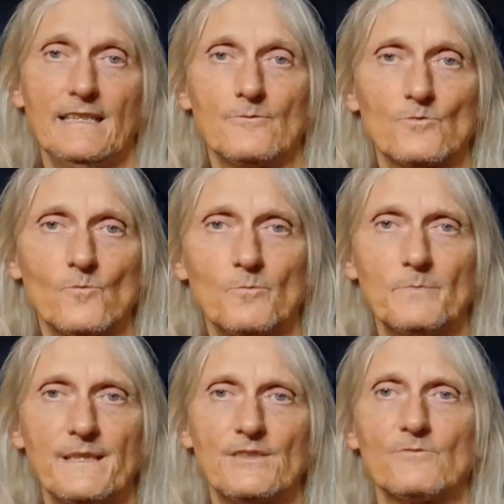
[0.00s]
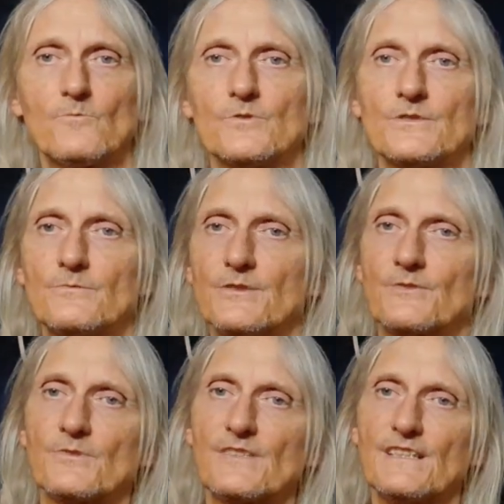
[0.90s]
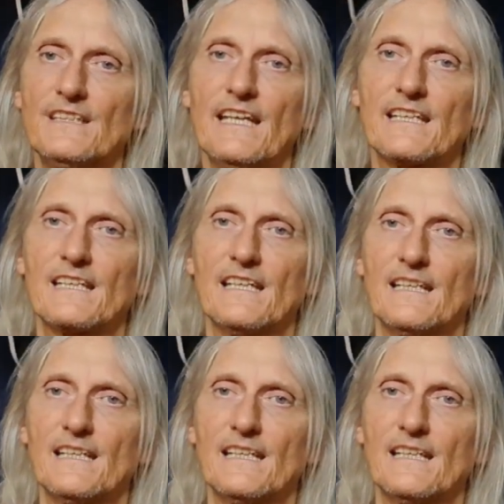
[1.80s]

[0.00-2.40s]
It was one piece of wood, which was the neck,